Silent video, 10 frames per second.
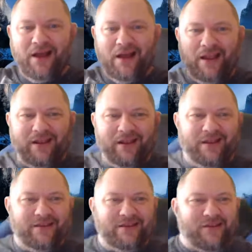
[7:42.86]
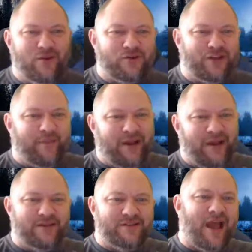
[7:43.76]
in Yosemite
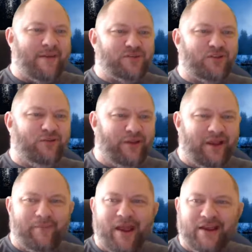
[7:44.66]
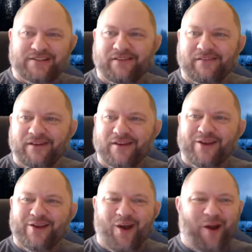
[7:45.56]
is absolutely amazing.
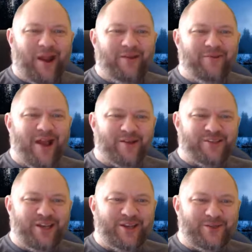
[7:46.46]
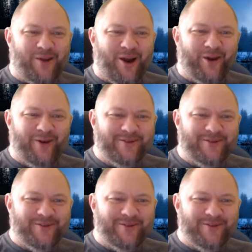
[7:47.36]
All right, I'll see you tomorrow.